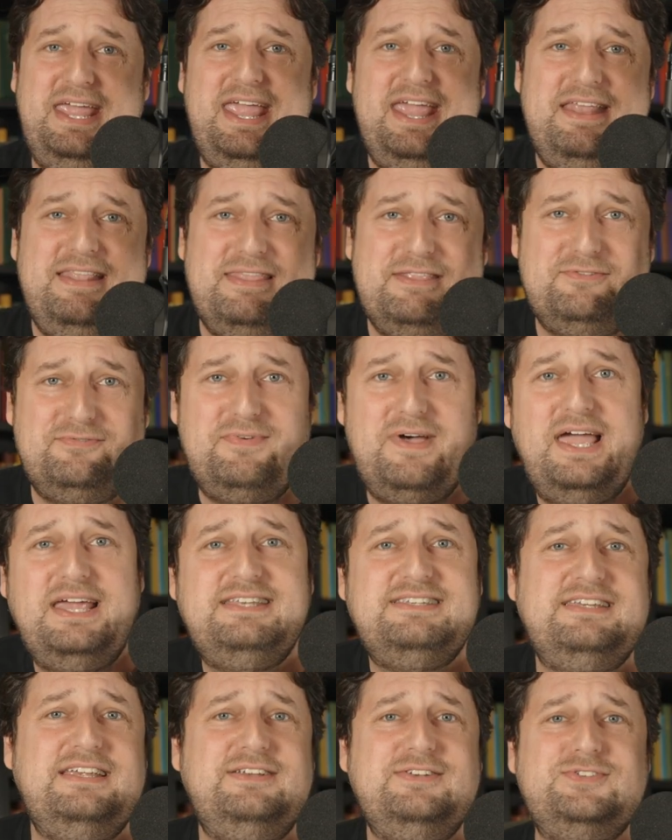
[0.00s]
in the
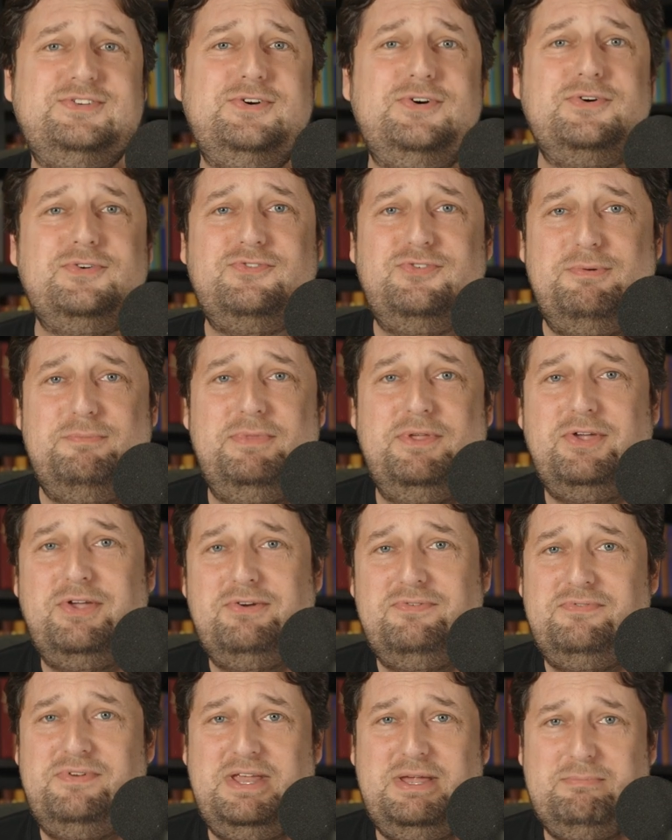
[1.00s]
fighting talk from the
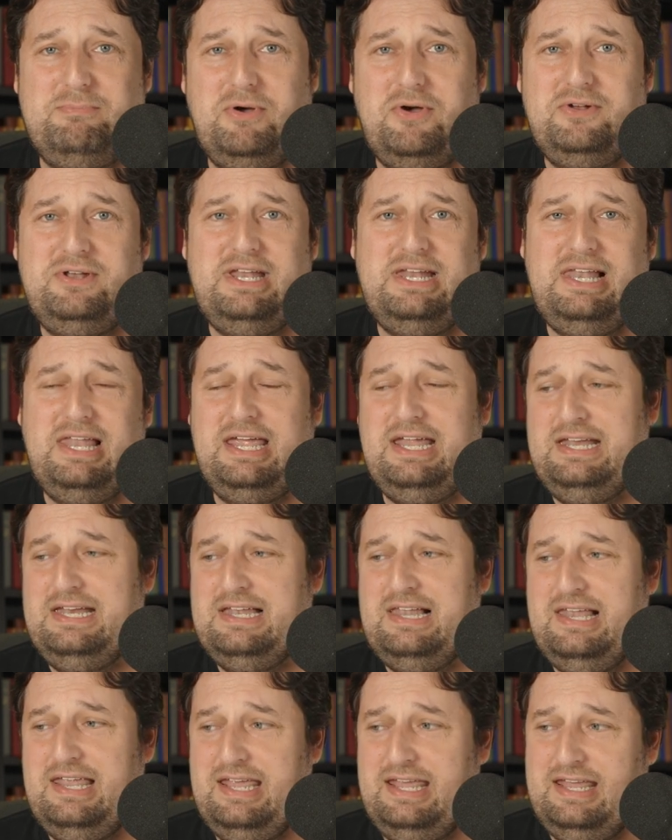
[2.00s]
governing body
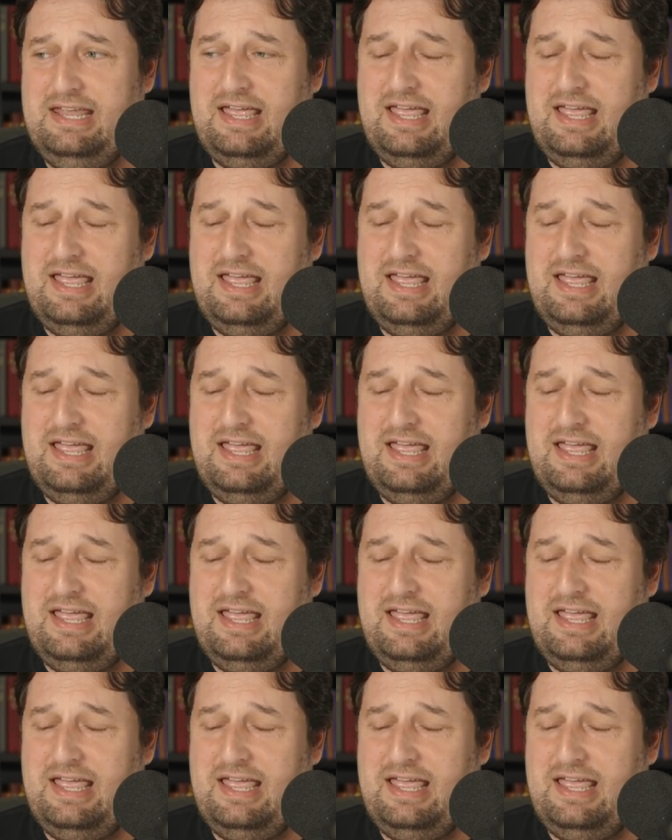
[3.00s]
lately.